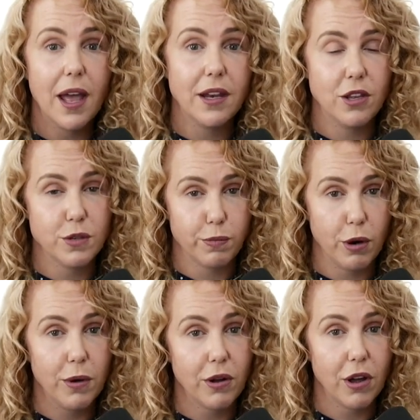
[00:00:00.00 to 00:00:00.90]
and use
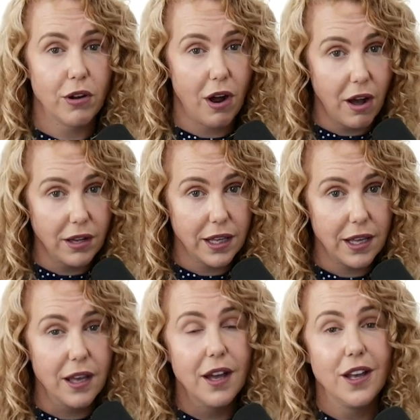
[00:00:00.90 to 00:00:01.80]
promo code HOLLY,